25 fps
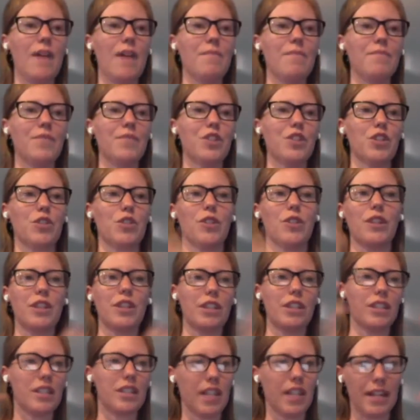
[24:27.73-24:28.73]
just so that
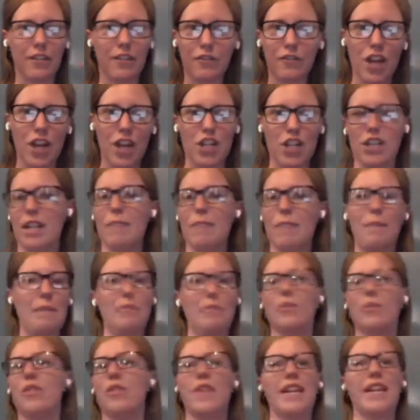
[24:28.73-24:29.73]
that's like fresh and get
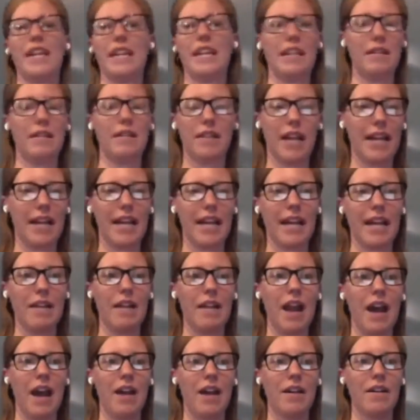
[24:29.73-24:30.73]
people thinking
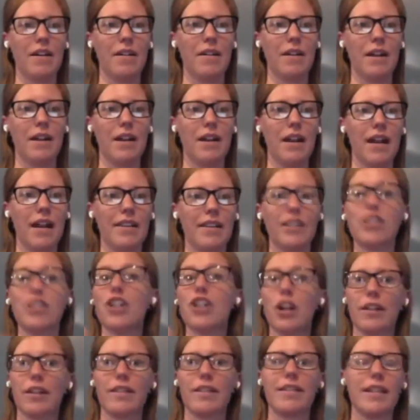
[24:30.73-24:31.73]
again at the
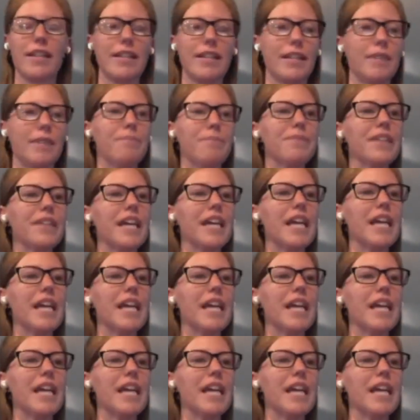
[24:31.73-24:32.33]
start of the season.